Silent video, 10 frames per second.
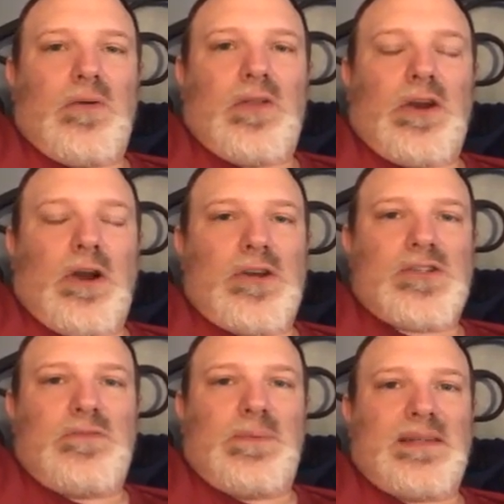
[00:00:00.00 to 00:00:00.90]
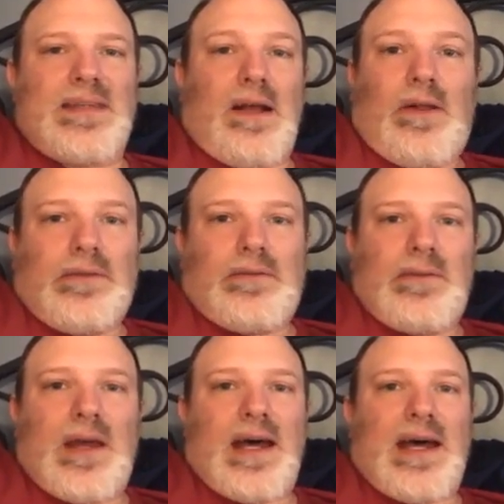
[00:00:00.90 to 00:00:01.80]
cards you've been dealt,
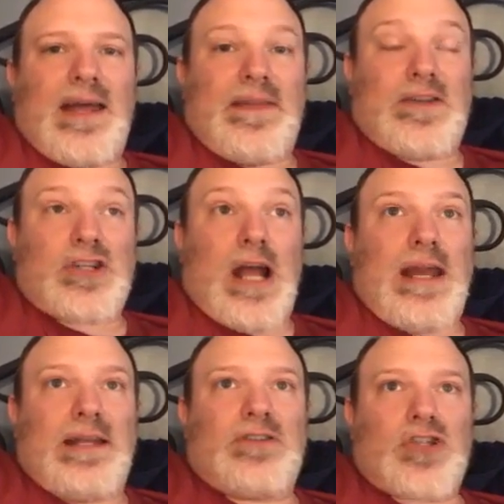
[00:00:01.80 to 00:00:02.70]
and then try to